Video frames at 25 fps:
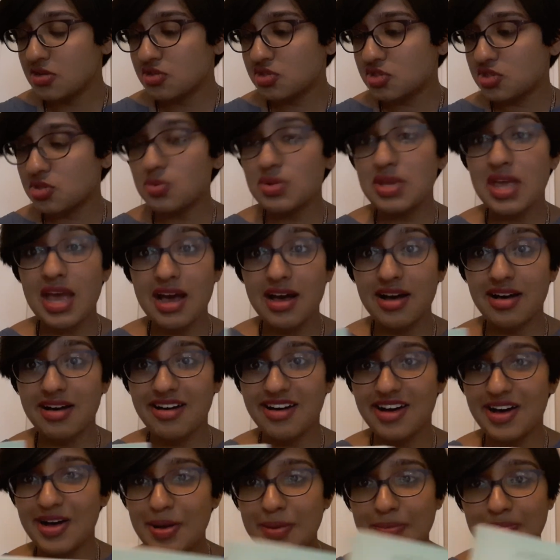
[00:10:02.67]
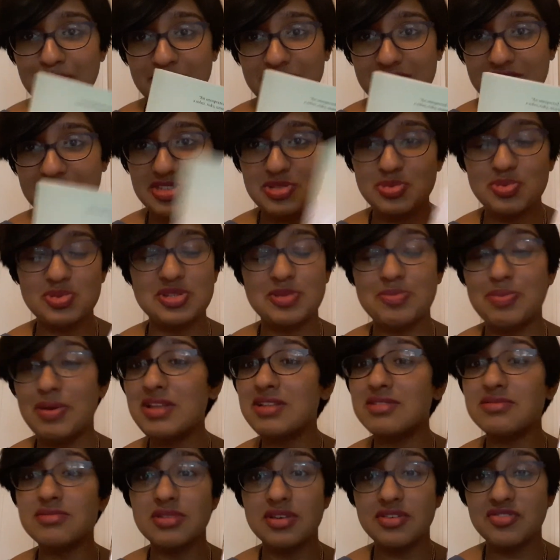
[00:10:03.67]
So yeah, this was a
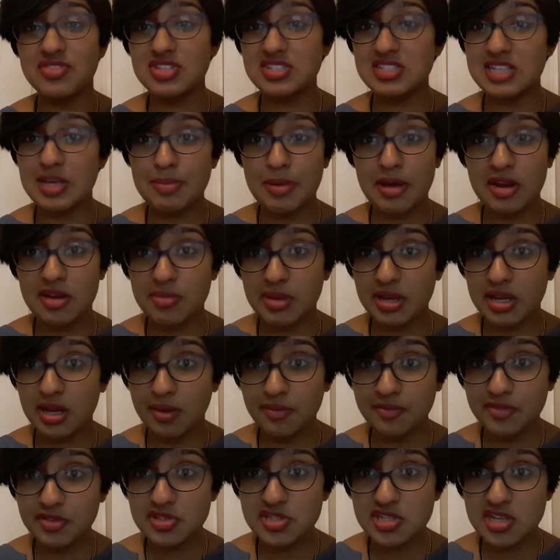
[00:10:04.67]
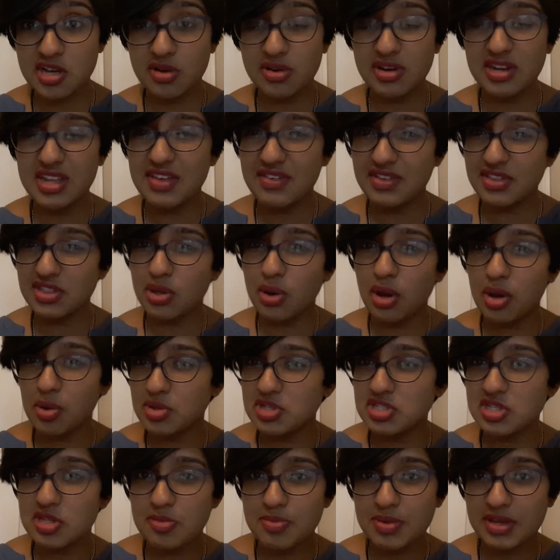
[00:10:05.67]
bit of a step out of my comfort zone, even though I
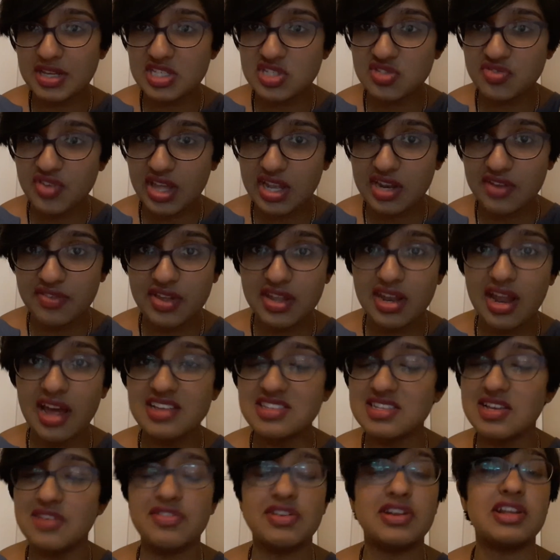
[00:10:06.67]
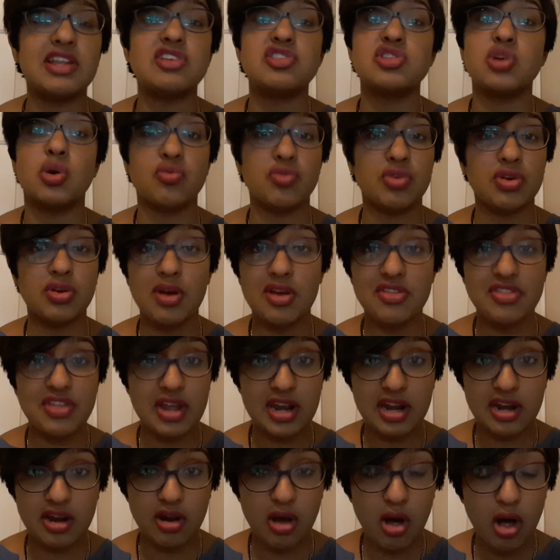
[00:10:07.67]
wasn't the biggest fan of it. I definitely don't regret
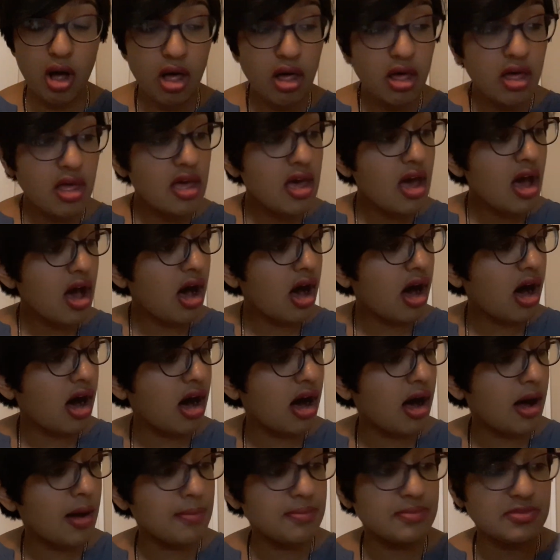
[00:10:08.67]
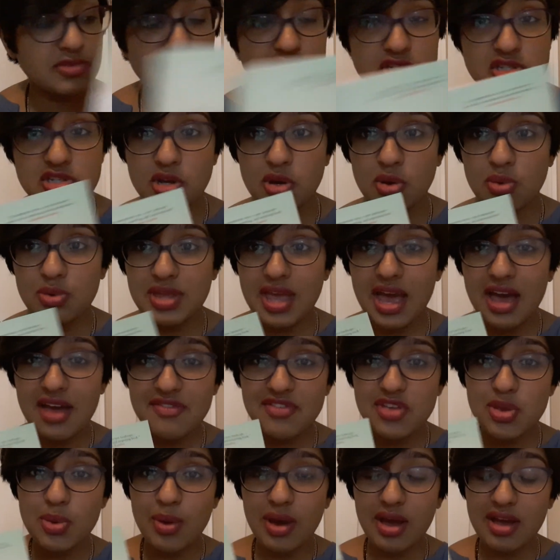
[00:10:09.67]
that at all. So yeah,
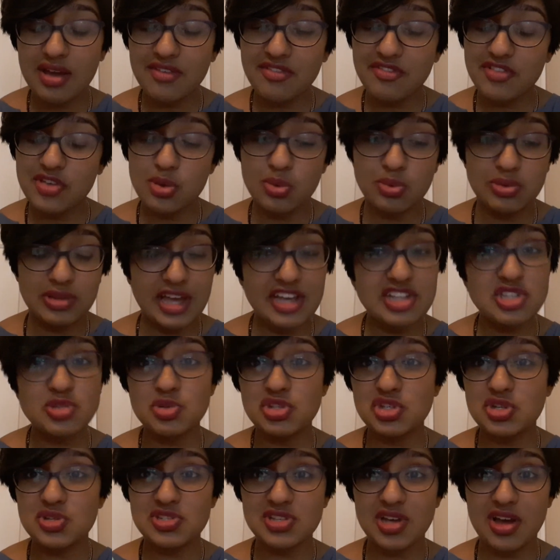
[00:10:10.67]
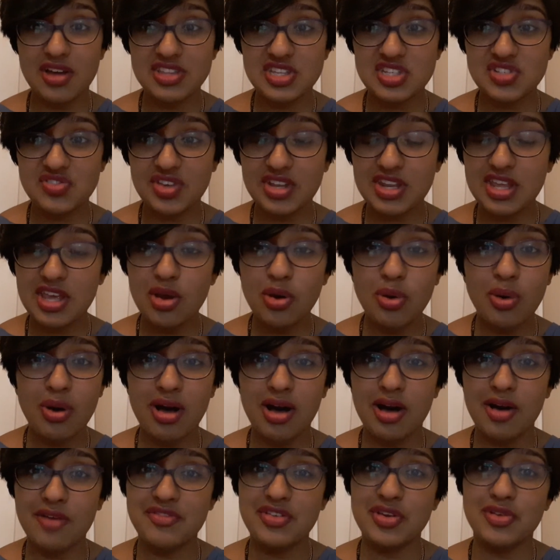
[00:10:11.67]
if you liked what you saw in this
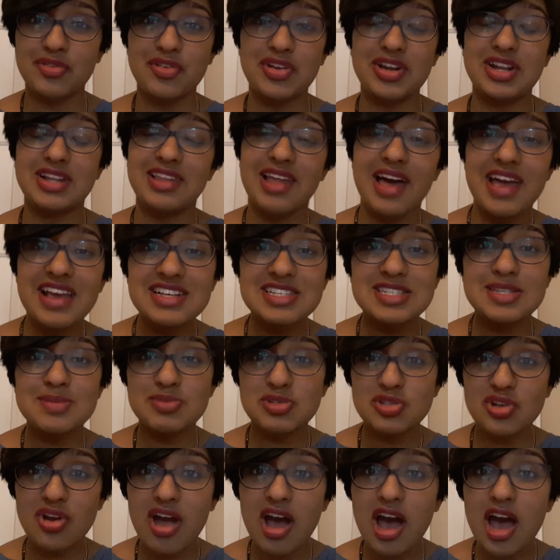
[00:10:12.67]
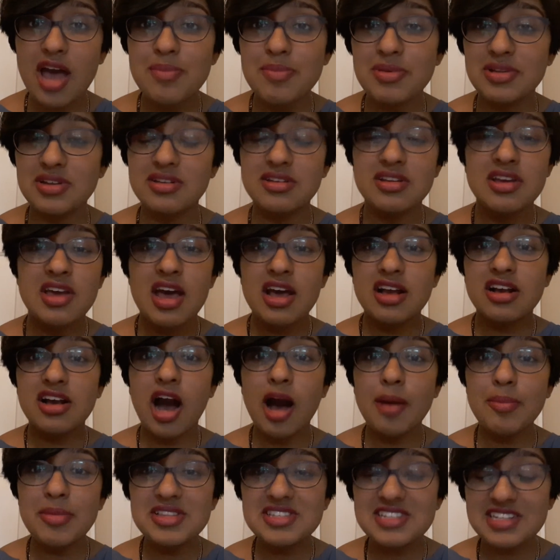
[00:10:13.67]
video, feel free to like, subscribe, and
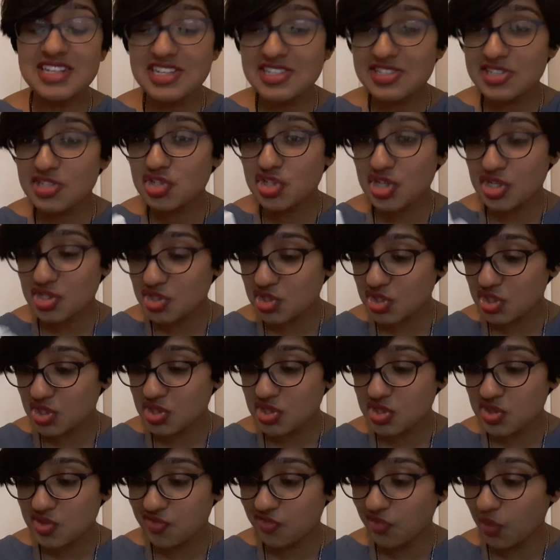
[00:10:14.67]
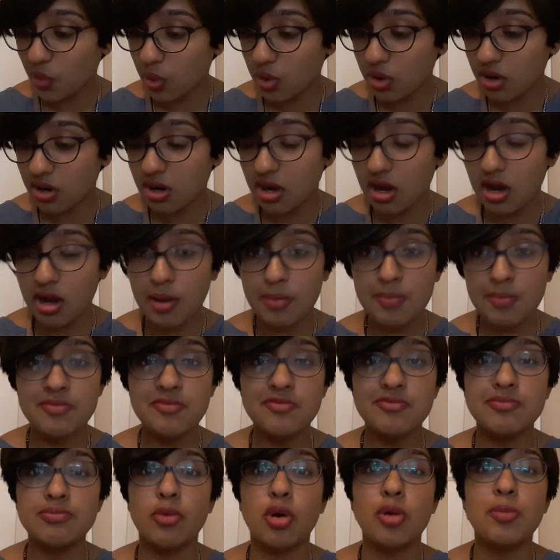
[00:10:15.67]
comment any suggestions for
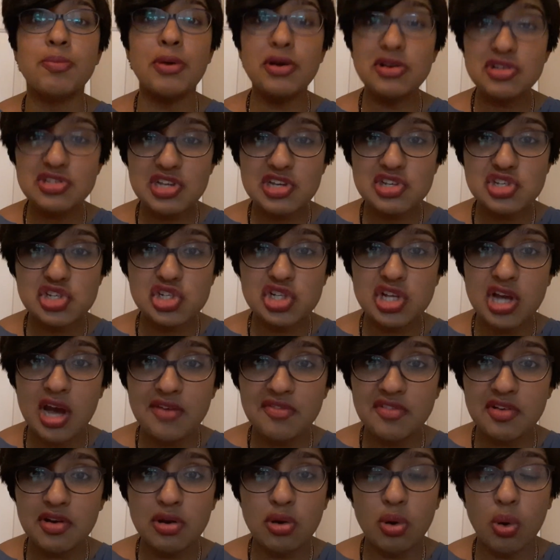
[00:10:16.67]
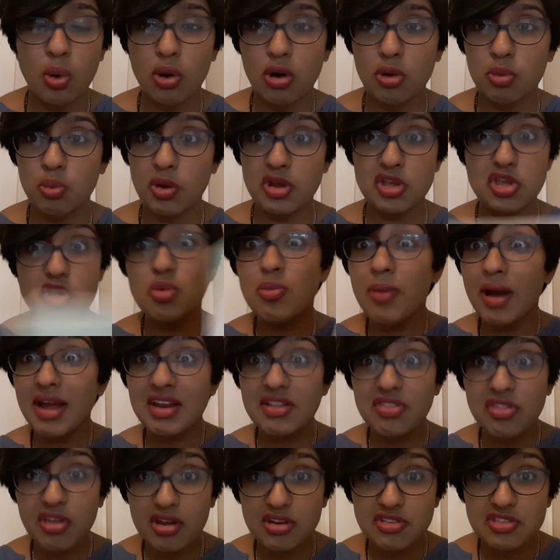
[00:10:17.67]
more books I should cover, or what you might
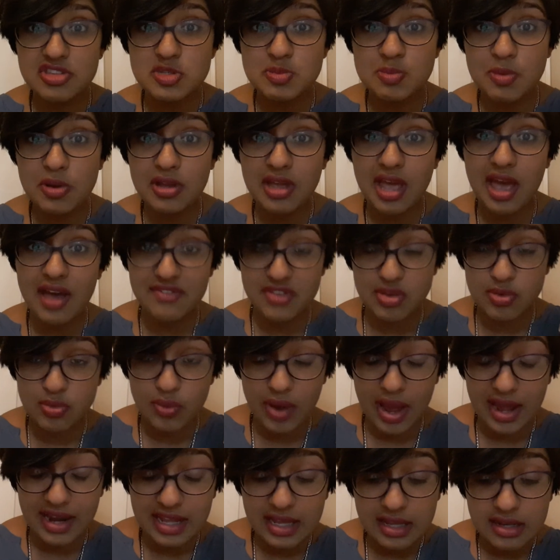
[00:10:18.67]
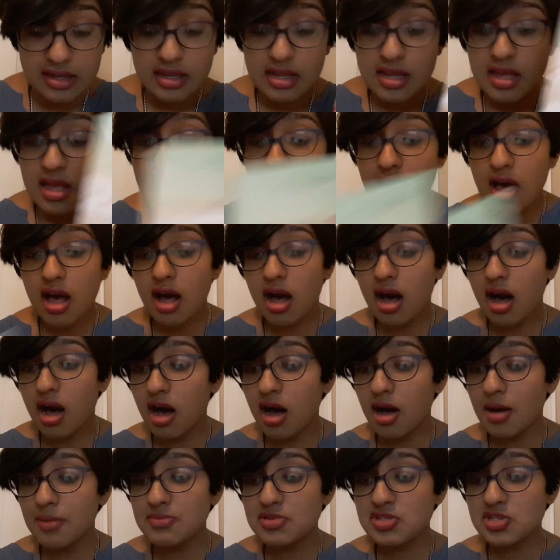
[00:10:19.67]
have thought of this book. Have you read it?
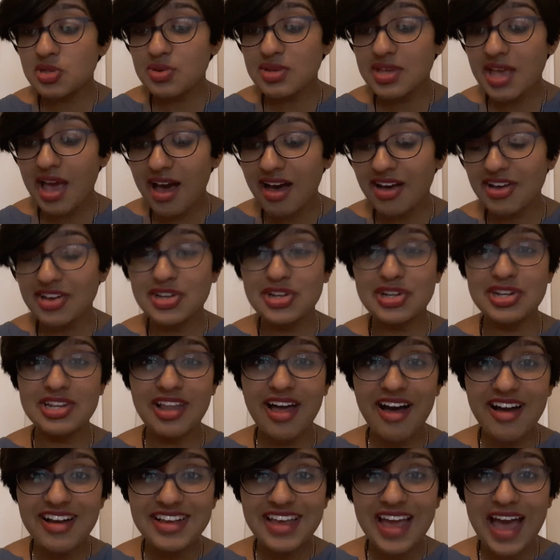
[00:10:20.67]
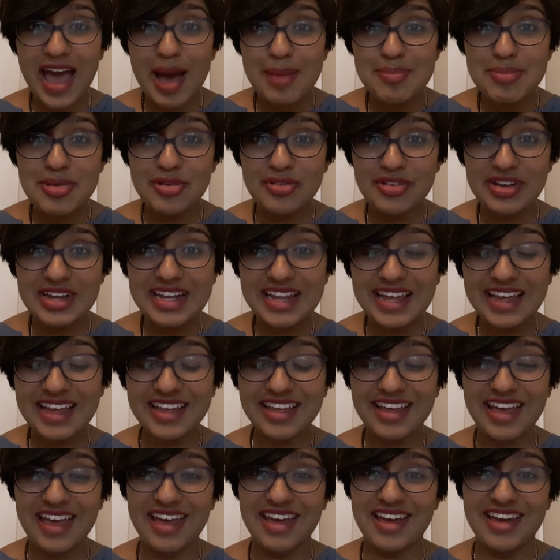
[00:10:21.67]
So yeah, good luck, happy
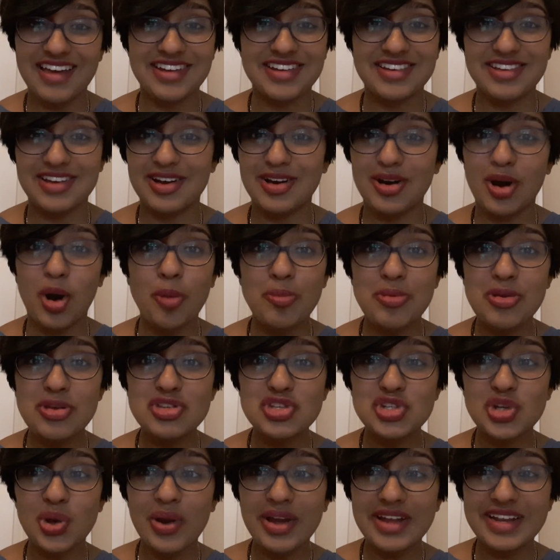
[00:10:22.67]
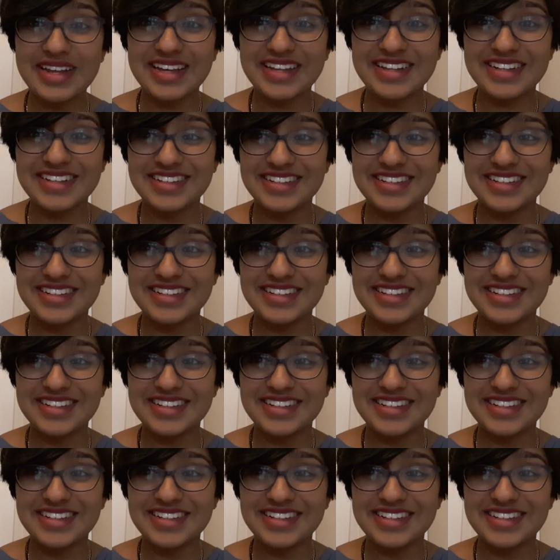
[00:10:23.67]
reading, and hope you enjoyed it.